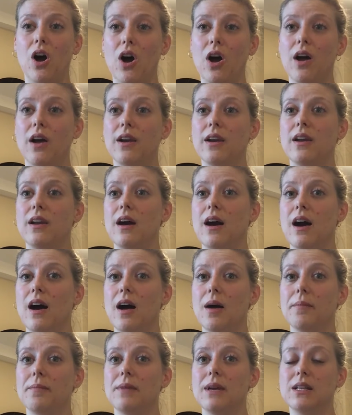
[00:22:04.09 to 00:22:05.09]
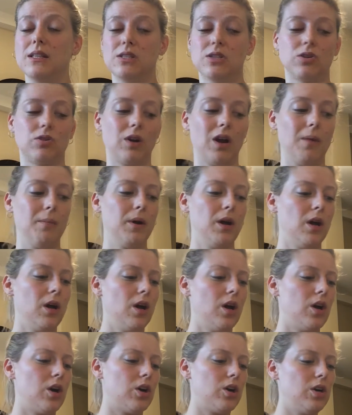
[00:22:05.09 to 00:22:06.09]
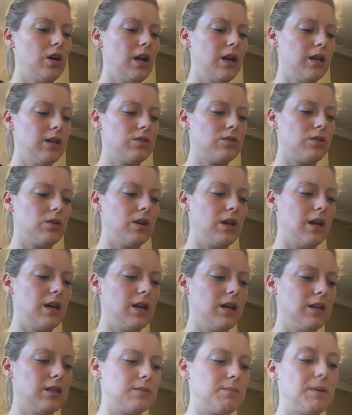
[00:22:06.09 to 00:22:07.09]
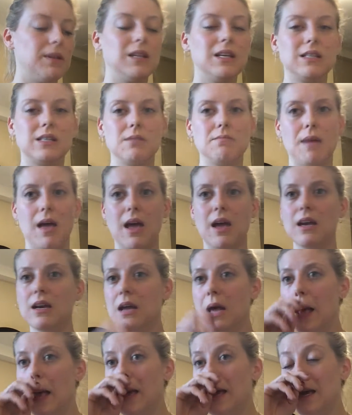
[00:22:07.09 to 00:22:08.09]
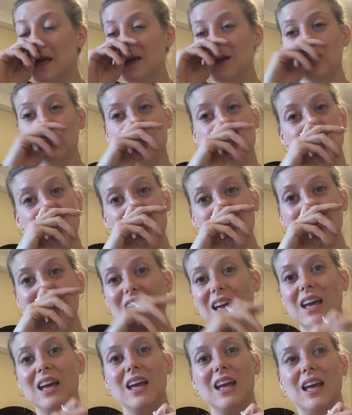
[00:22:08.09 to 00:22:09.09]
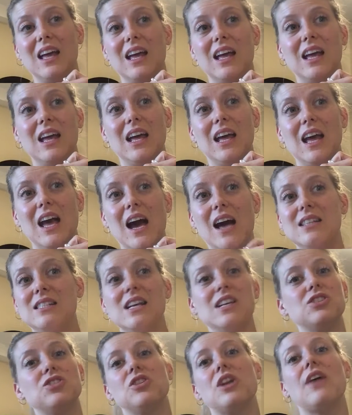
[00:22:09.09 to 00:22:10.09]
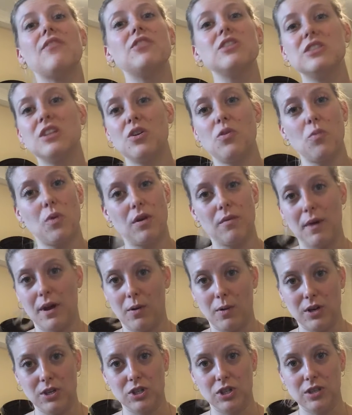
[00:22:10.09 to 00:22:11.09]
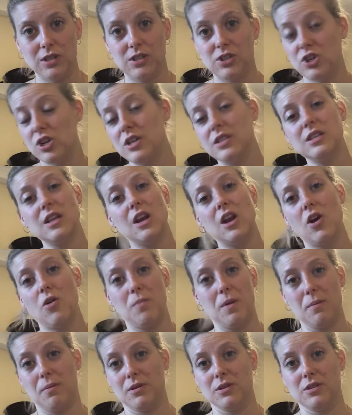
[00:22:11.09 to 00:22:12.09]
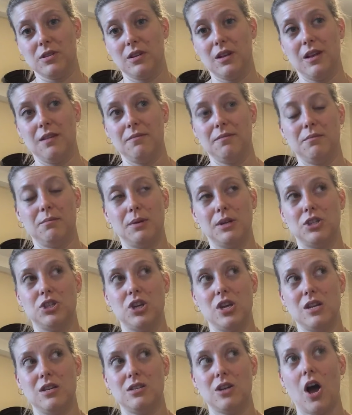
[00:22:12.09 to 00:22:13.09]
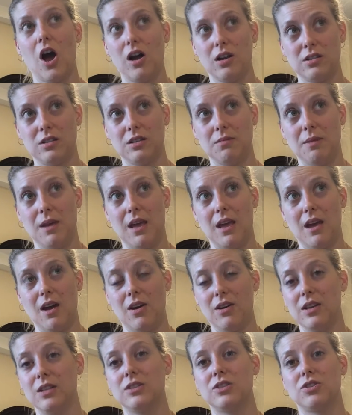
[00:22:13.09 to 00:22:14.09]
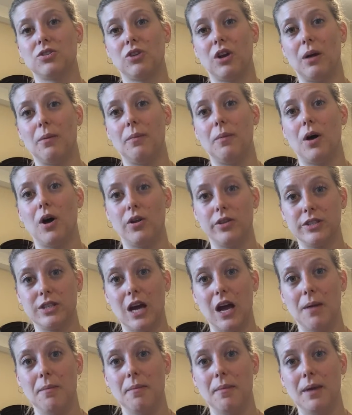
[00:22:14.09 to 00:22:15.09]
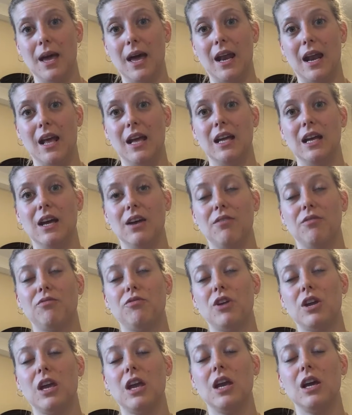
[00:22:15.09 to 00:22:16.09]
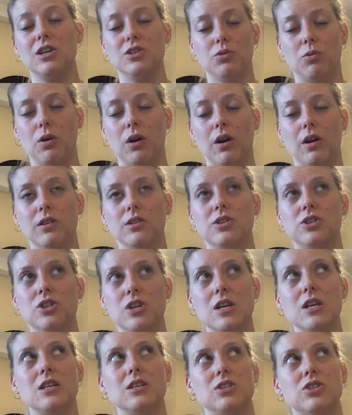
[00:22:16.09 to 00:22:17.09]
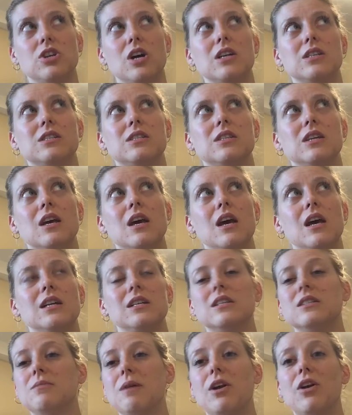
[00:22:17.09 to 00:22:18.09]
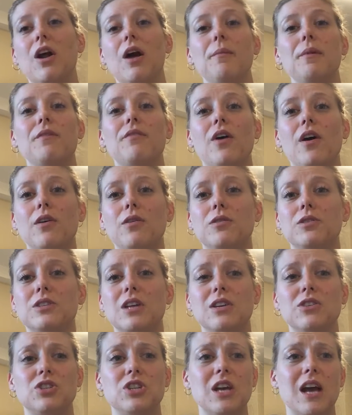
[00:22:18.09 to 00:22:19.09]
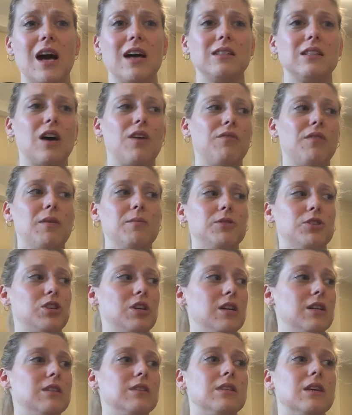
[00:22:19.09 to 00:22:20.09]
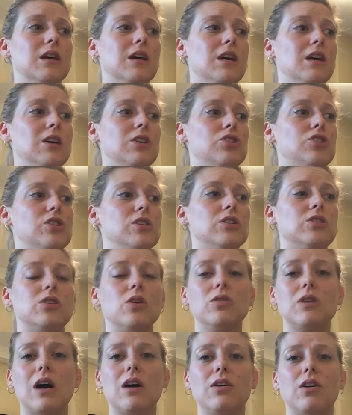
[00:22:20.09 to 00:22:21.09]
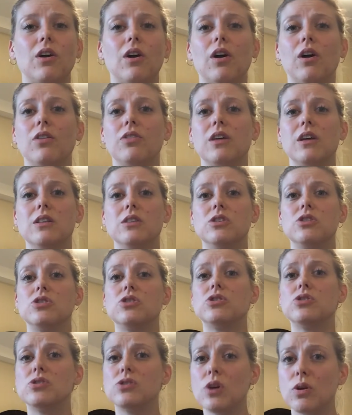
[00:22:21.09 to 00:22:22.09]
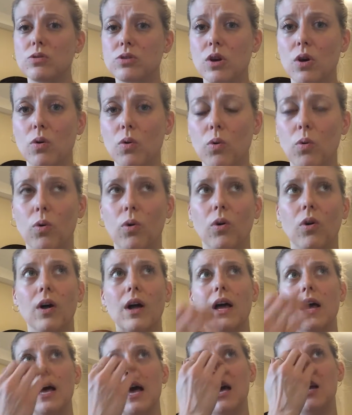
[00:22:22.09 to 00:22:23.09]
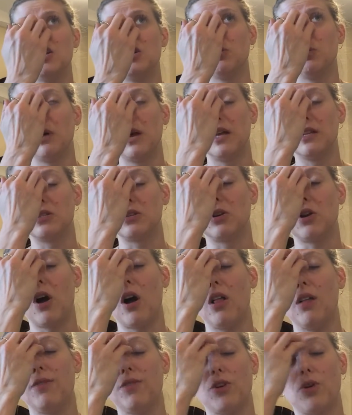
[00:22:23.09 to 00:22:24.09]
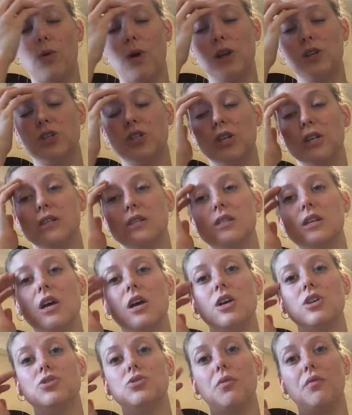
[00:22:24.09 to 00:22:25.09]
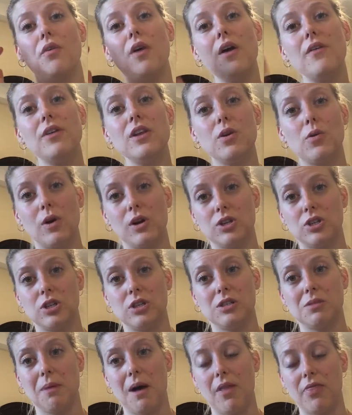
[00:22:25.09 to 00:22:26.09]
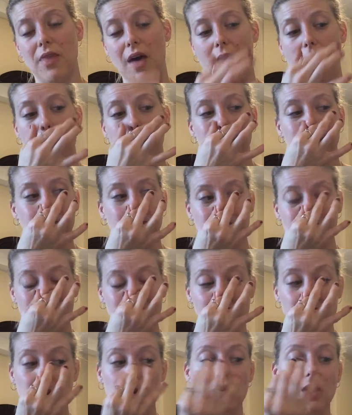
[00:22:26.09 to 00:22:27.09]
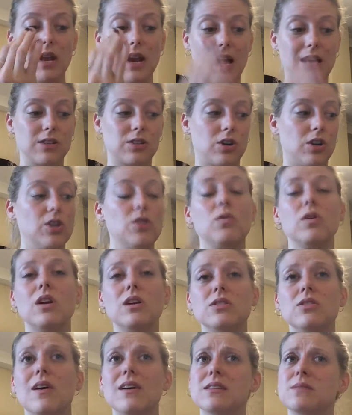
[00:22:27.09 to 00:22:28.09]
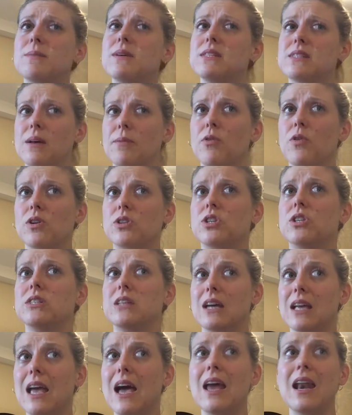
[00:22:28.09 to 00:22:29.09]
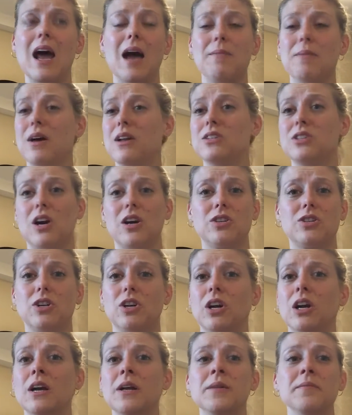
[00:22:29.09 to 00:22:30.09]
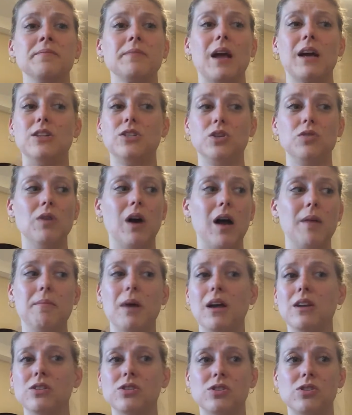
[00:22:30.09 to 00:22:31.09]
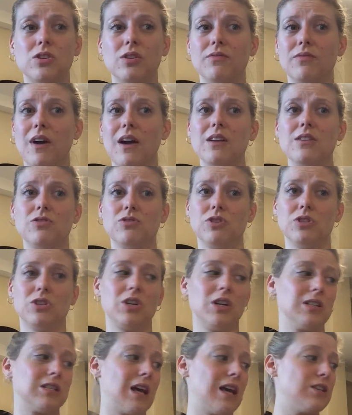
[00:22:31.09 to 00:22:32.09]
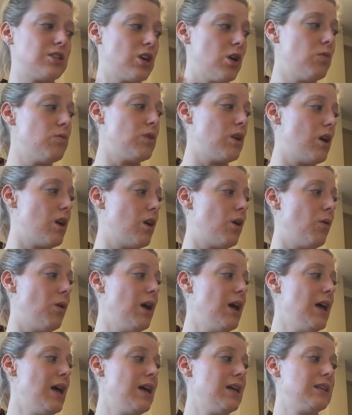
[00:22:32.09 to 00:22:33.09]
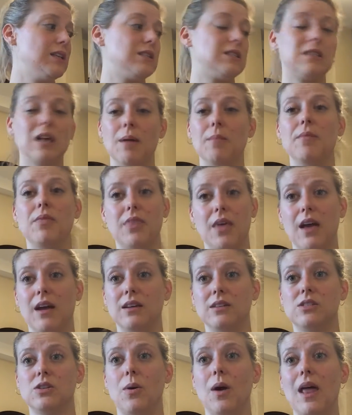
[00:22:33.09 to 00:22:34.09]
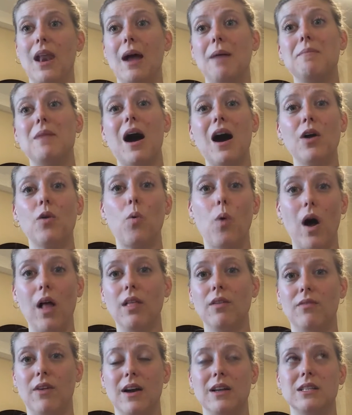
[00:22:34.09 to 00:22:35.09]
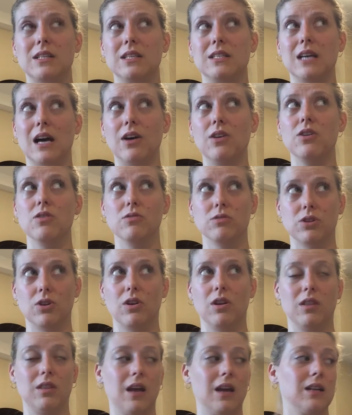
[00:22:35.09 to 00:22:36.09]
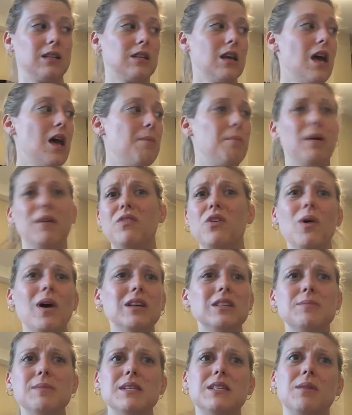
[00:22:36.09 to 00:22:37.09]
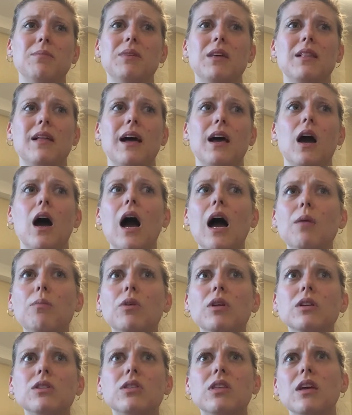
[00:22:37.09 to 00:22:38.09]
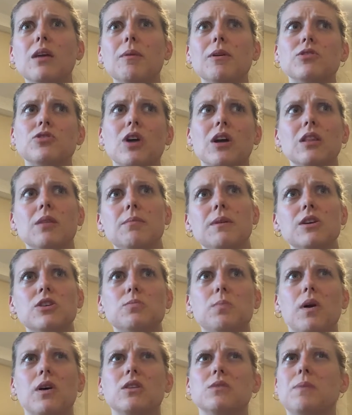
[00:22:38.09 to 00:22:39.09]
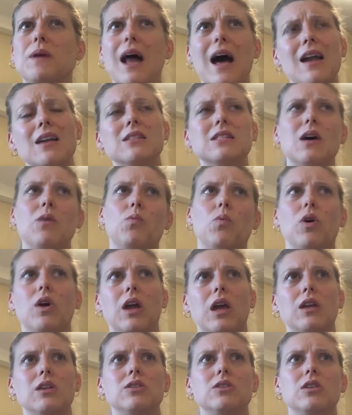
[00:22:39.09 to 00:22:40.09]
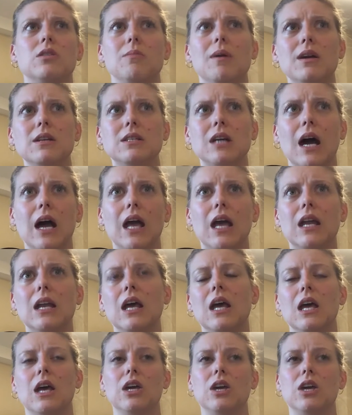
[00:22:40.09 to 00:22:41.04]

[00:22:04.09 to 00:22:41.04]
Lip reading: on Instagram. Her handle is Melissa Made. She has answered every single one of my questions. She doesn't know me personally, but she talks to me on Instagram all the time, and I freaking adore her. She is just, doesn't matter how many followers she has, how famous she is, she's so down to earth and so, so cool, and she will answer all of your questions. So if you have any questions about that, you can ask her. You can also ask me some questions. Again, I'm not a doctor. I'm not a certified nutritionist. I don't know some things. And I'm not qualified to tell you certain things. But if you ask me something like, I'm really thinking about trying the beach bars, but how does that work into the Made Diet?